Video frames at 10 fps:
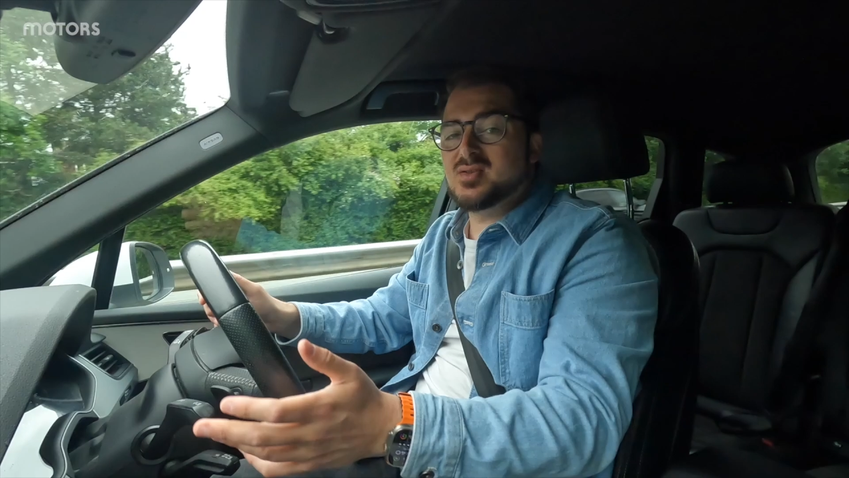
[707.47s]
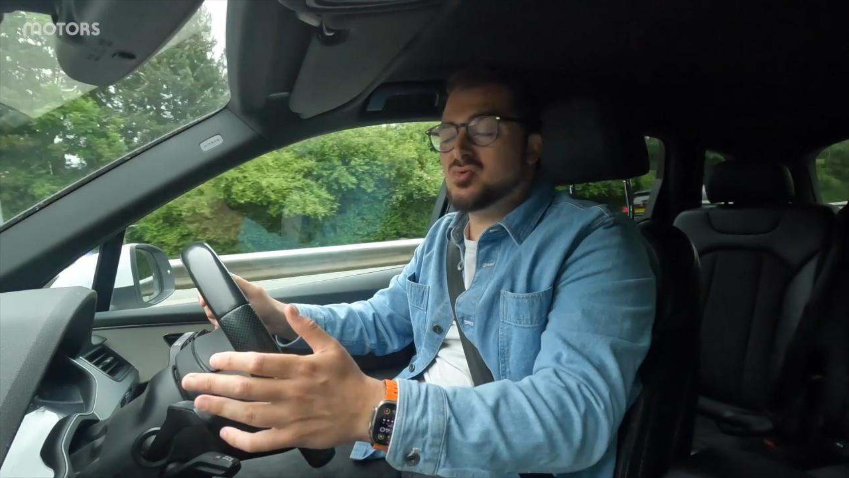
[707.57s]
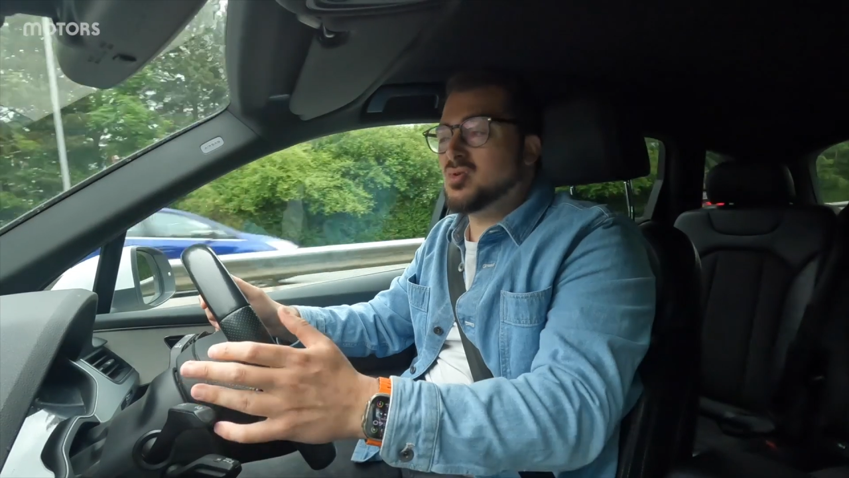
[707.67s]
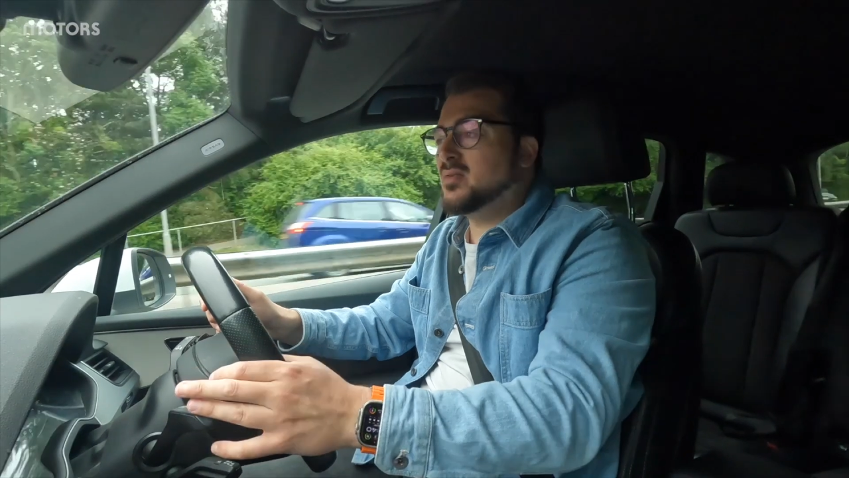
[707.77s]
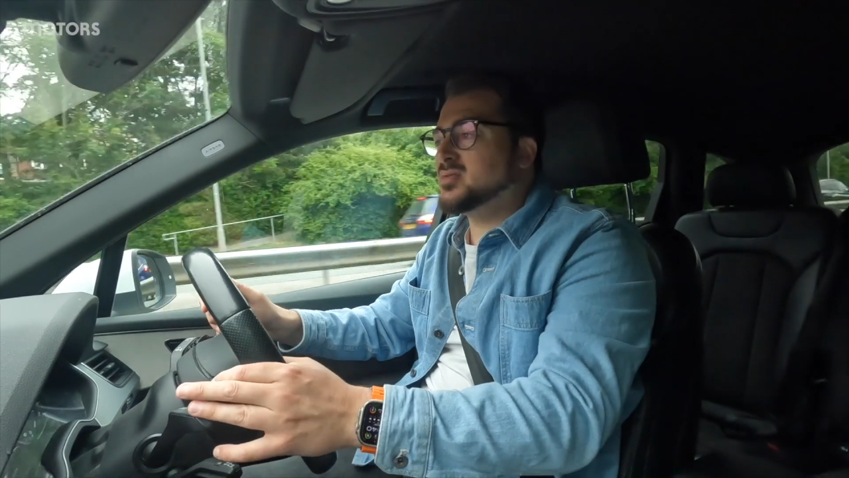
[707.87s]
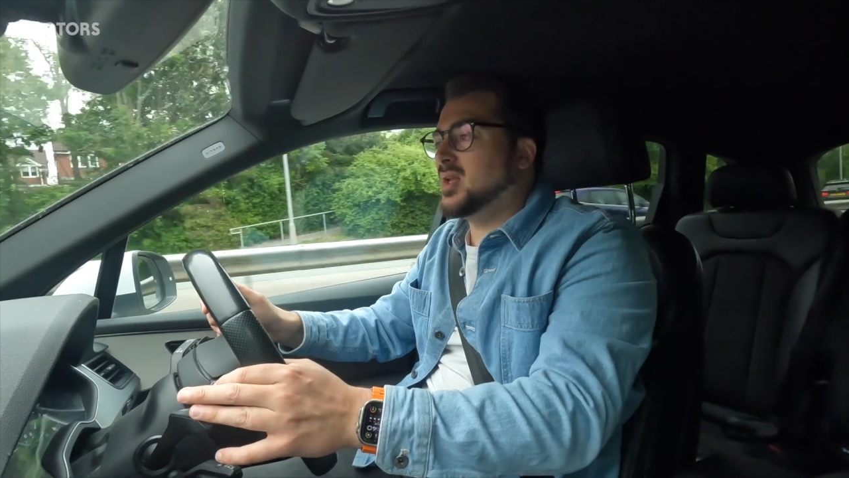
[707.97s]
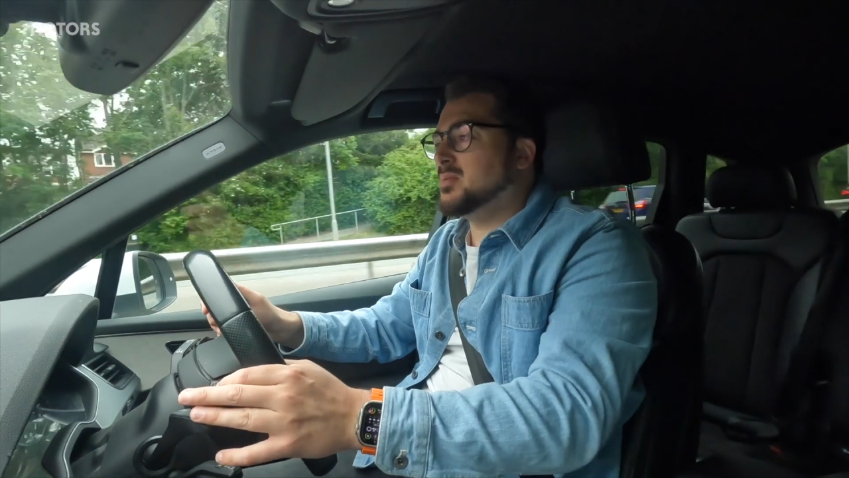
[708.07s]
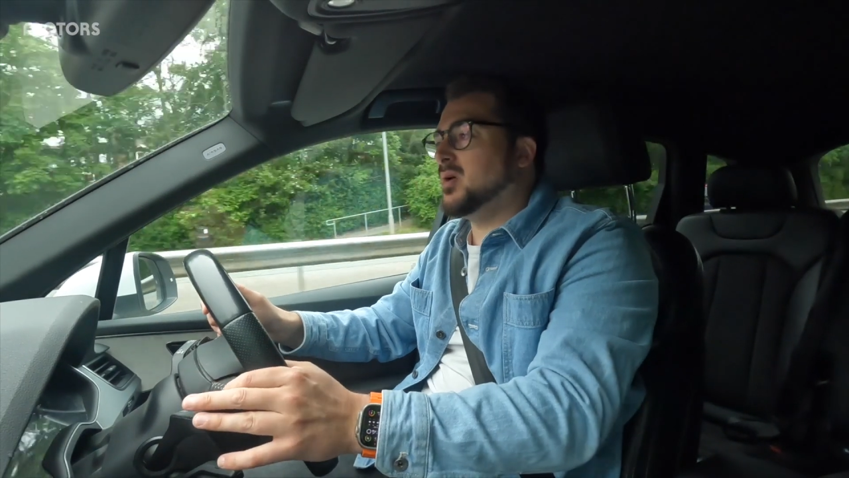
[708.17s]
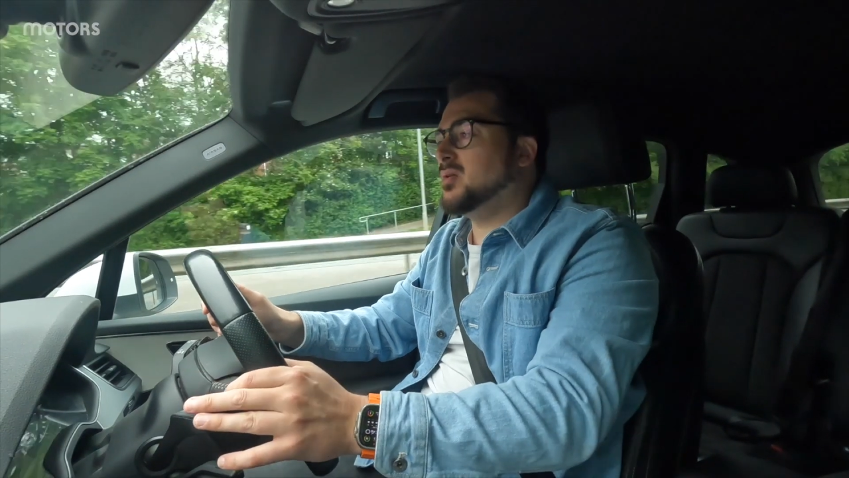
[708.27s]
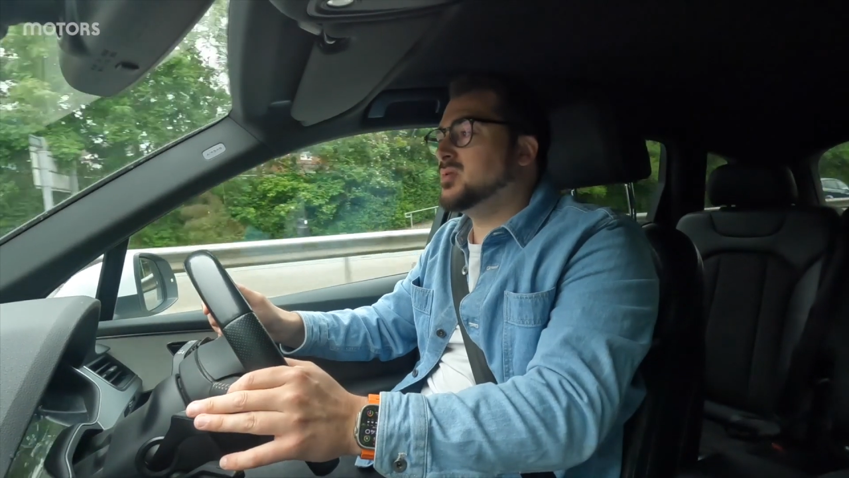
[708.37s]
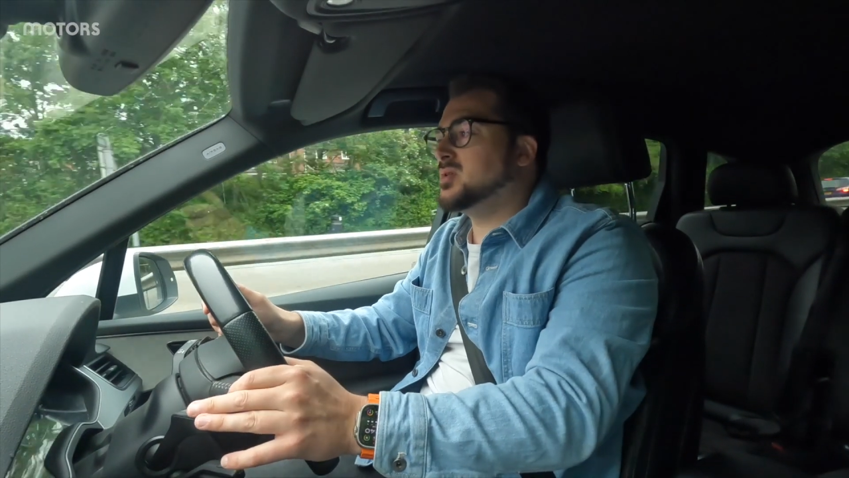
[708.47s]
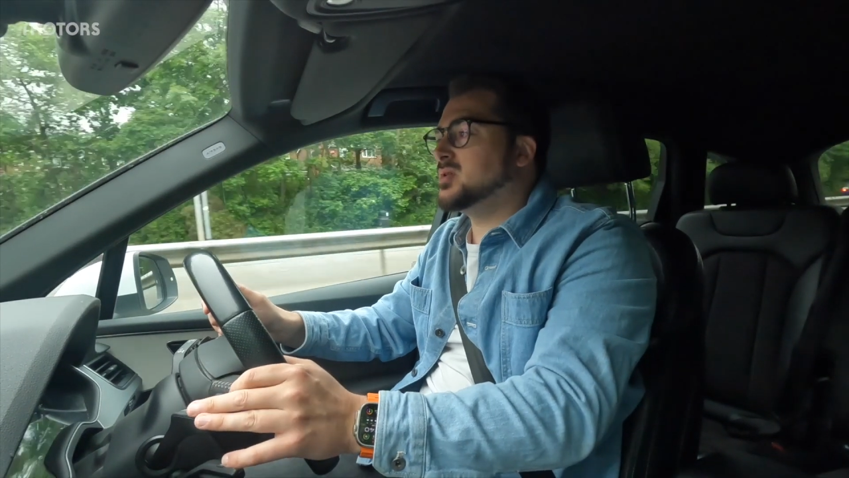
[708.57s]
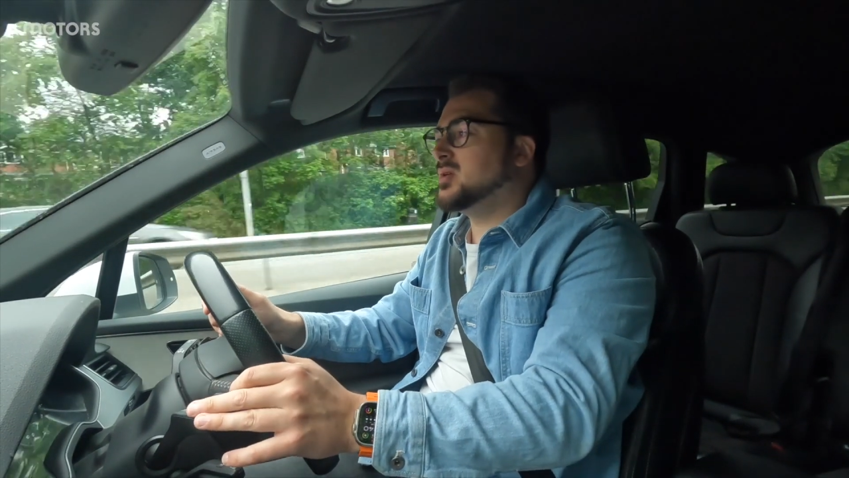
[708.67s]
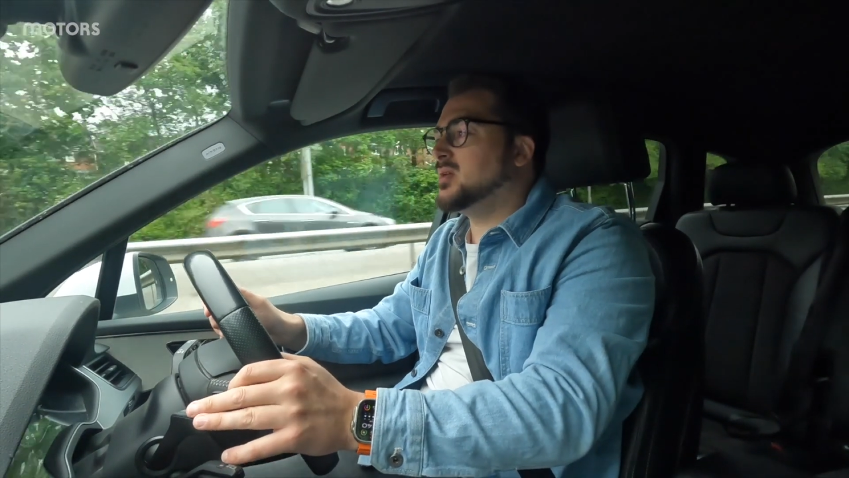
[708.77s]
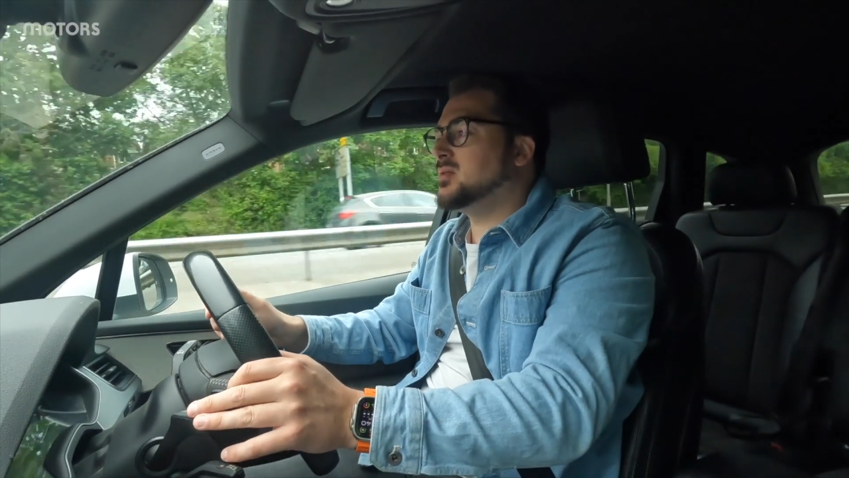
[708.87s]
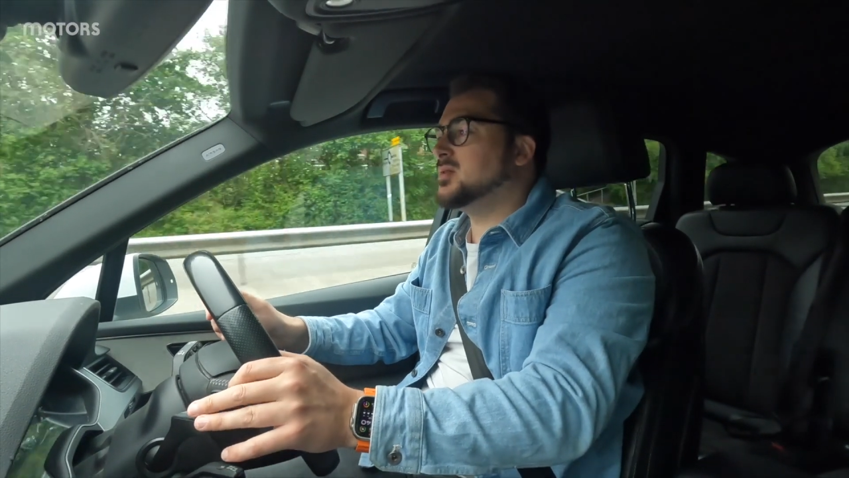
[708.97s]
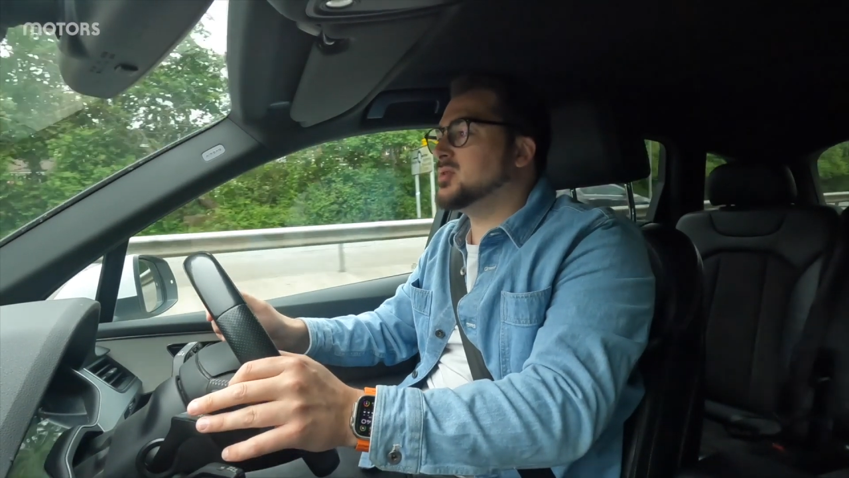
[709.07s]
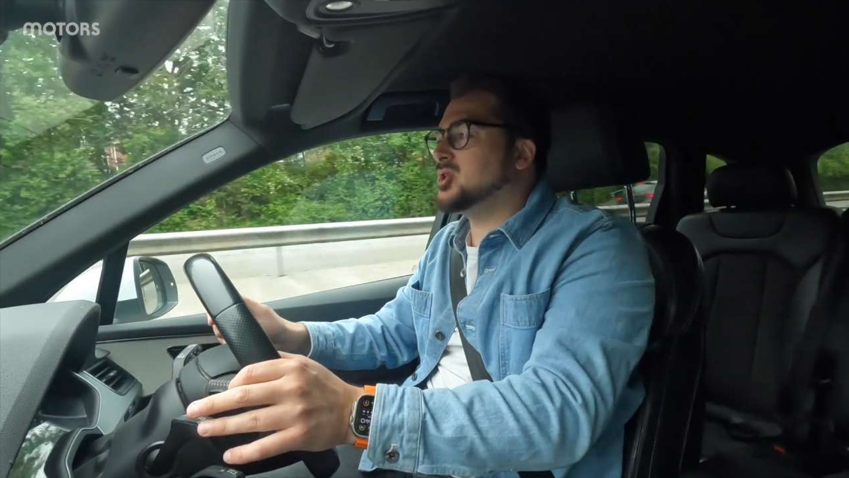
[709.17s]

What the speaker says: the drive select modes and